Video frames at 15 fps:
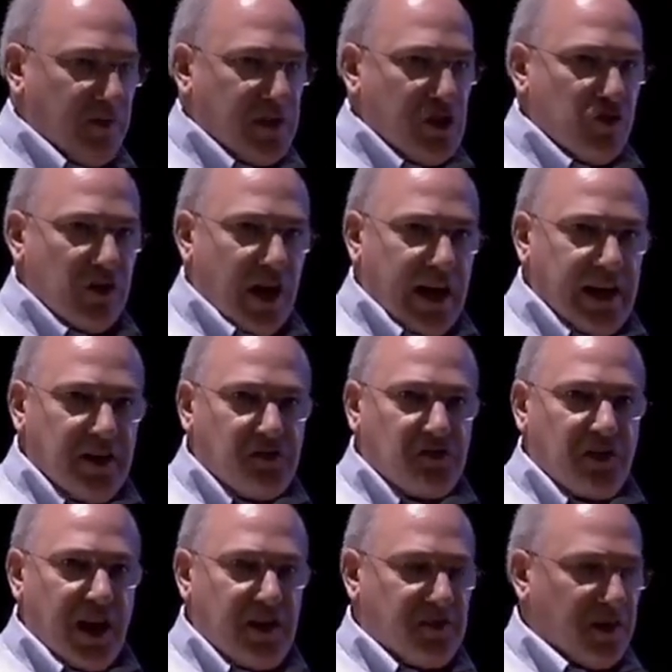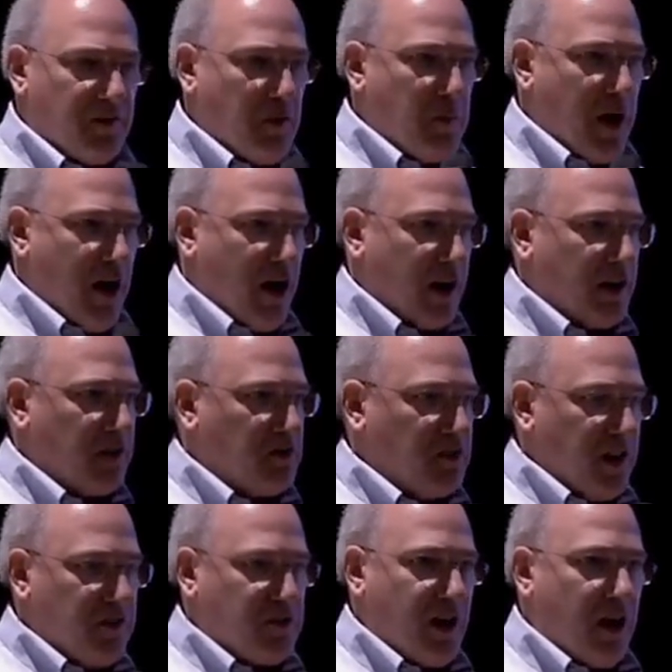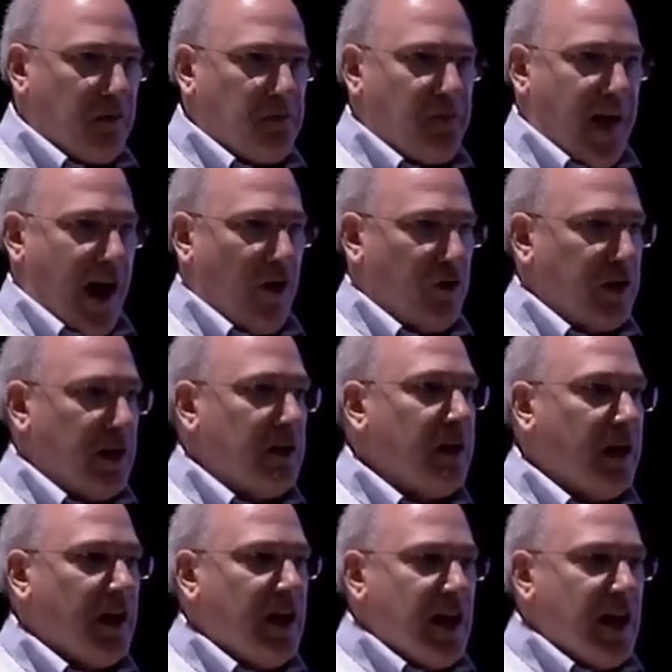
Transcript: of the United States of America since our founding,